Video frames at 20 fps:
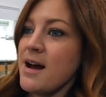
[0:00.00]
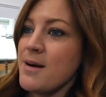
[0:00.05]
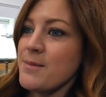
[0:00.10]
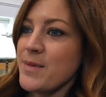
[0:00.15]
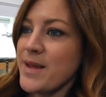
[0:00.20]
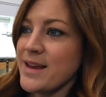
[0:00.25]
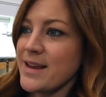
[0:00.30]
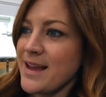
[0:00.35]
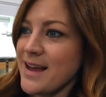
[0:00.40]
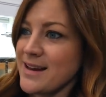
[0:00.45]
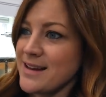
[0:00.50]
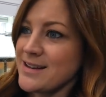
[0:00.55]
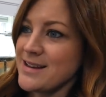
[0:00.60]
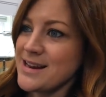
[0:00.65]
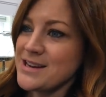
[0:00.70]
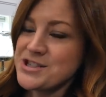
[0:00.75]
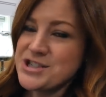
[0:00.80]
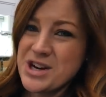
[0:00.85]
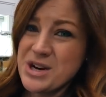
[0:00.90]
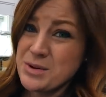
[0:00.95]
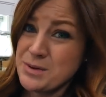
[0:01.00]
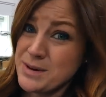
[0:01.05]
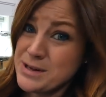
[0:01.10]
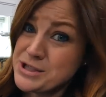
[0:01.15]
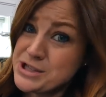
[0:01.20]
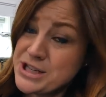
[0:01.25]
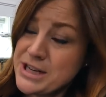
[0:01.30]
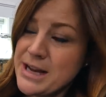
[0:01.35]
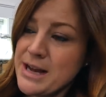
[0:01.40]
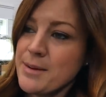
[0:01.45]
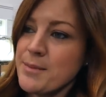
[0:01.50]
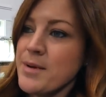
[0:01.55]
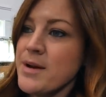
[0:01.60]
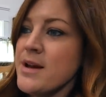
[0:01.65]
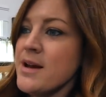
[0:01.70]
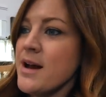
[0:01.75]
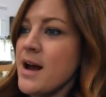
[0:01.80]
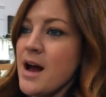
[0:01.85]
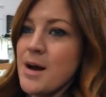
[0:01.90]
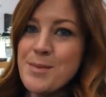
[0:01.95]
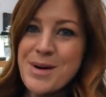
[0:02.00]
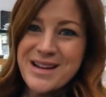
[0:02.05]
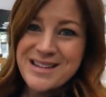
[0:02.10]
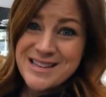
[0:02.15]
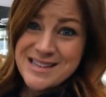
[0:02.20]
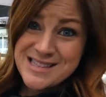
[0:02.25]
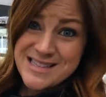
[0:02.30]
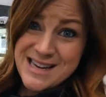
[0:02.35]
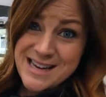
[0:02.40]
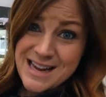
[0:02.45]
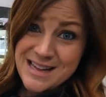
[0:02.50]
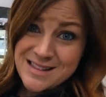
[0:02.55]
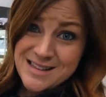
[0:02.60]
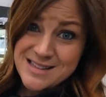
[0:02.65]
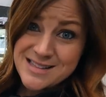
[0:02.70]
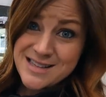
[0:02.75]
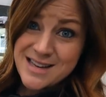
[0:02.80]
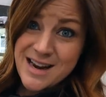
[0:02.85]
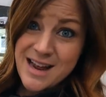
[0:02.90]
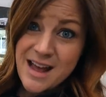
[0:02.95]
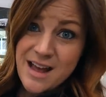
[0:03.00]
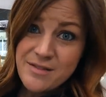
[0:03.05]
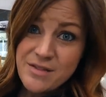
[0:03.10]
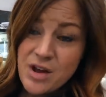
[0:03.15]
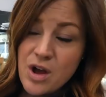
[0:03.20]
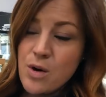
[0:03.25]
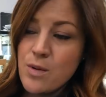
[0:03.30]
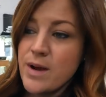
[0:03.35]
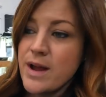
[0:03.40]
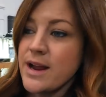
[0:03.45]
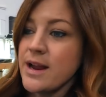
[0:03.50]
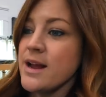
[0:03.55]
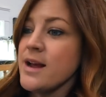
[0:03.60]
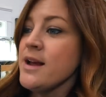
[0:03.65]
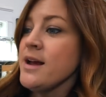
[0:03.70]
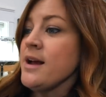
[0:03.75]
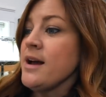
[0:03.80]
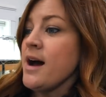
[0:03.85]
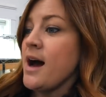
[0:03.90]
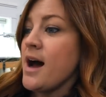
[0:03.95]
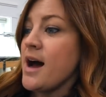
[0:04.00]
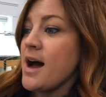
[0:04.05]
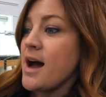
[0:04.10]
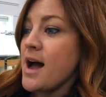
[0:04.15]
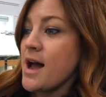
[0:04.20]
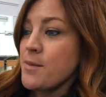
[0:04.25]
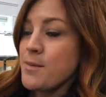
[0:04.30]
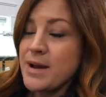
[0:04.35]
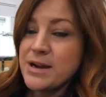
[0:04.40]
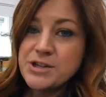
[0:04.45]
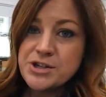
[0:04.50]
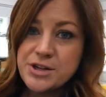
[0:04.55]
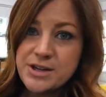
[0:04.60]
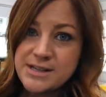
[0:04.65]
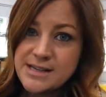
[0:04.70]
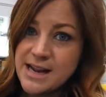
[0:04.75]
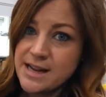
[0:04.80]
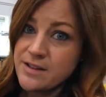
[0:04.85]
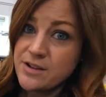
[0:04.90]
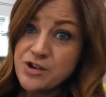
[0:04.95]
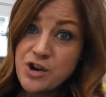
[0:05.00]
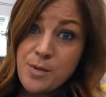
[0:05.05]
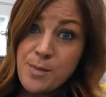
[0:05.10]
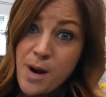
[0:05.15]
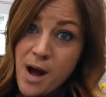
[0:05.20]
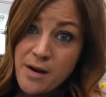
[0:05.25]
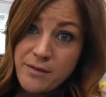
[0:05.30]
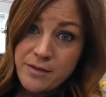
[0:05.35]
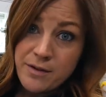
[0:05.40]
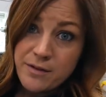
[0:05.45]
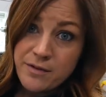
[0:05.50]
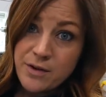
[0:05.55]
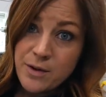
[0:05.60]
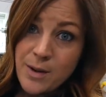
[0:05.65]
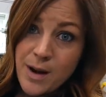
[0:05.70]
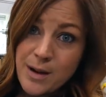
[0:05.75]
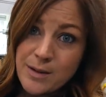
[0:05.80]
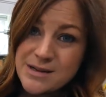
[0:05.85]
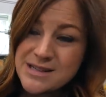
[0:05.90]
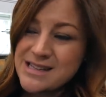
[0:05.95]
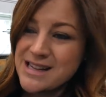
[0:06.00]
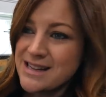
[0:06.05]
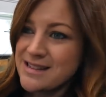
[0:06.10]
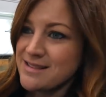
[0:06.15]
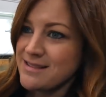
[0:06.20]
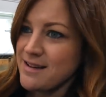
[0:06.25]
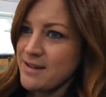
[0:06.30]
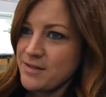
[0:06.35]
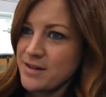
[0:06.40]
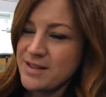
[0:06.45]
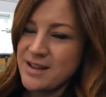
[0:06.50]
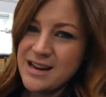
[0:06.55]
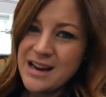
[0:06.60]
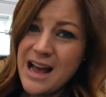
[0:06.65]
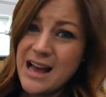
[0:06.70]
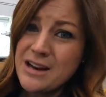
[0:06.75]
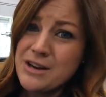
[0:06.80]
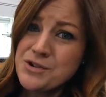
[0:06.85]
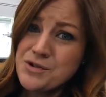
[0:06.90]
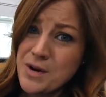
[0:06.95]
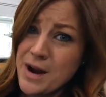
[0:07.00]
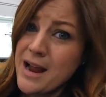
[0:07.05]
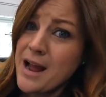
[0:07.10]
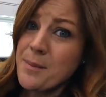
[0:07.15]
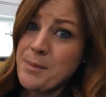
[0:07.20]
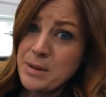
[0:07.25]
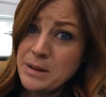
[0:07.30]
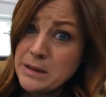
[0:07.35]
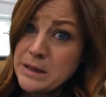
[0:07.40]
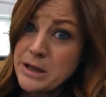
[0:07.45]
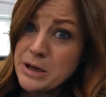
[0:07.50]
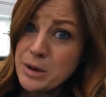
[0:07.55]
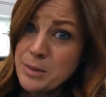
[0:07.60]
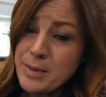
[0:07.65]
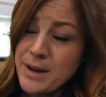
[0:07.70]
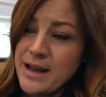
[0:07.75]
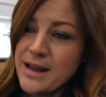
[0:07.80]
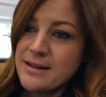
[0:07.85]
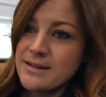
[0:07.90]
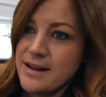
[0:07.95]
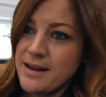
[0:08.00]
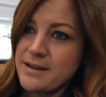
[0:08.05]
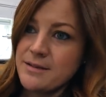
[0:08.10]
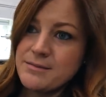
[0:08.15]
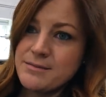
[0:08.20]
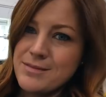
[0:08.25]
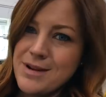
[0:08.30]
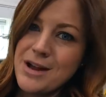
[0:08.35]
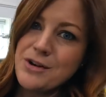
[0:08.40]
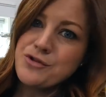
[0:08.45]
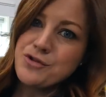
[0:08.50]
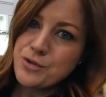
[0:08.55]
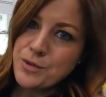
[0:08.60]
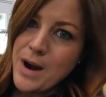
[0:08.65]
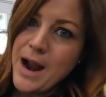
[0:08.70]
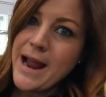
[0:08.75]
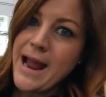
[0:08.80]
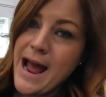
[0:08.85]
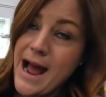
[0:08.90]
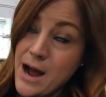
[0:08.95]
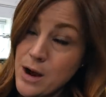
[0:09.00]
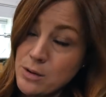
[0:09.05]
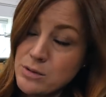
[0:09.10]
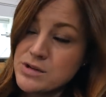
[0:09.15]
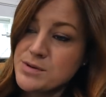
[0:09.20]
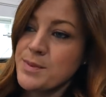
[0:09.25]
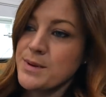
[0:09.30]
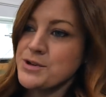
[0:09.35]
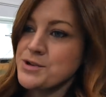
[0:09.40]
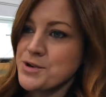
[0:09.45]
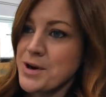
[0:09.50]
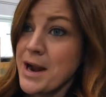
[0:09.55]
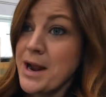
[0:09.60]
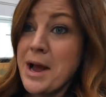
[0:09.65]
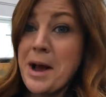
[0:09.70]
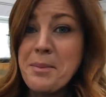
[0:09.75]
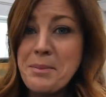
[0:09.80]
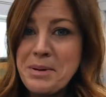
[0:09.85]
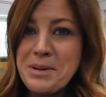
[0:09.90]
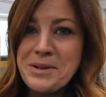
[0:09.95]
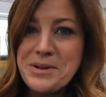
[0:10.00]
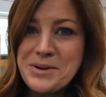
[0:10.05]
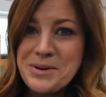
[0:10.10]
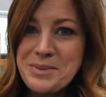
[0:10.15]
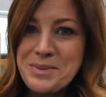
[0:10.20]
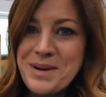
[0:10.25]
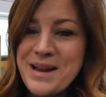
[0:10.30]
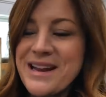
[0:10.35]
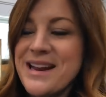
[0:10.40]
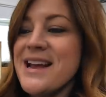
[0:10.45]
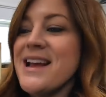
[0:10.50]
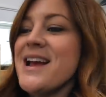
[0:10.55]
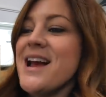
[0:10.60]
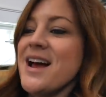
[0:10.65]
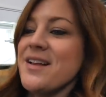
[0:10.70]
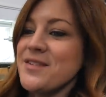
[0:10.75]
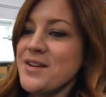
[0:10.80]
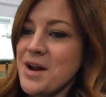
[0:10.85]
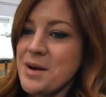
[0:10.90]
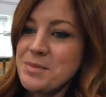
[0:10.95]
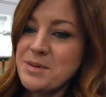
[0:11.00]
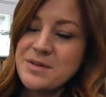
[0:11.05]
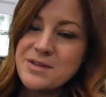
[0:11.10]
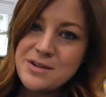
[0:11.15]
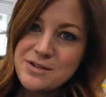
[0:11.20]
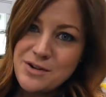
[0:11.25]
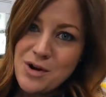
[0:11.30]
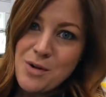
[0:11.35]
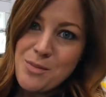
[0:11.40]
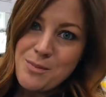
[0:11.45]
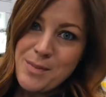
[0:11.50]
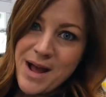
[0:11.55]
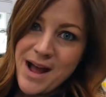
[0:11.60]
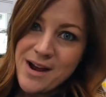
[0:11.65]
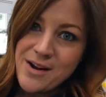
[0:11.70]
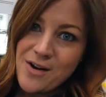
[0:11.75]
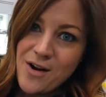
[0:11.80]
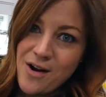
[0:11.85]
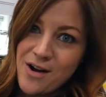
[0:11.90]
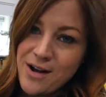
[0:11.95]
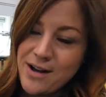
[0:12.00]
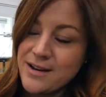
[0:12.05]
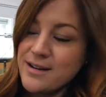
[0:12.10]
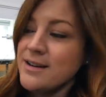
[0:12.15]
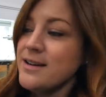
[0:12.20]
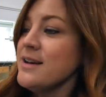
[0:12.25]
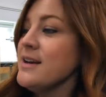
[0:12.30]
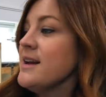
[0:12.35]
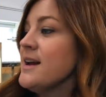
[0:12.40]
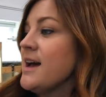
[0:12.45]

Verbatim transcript: like Echinacea Orangium, my Lysianthus that I have going, I make sure to take the dome off for a few hours, let everything kind of dry up a little bit, like not dry out, but dry up a little bit, and then I'll put the dome back on.